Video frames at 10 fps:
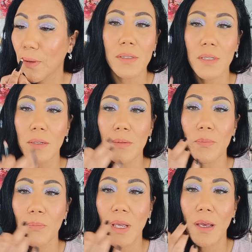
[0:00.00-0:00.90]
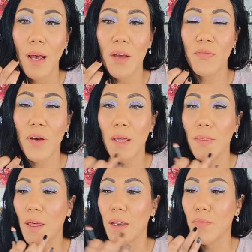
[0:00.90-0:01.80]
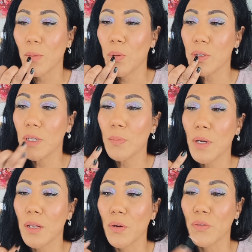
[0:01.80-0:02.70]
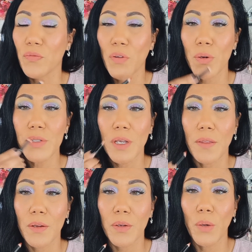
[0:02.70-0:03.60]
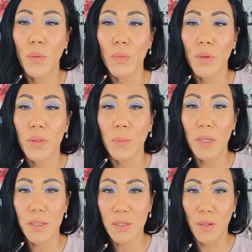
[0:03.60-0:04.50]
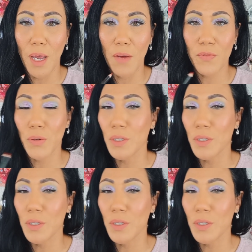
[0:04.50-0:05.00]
See? I find that if I put the lip color on first and then go in with the pencil after,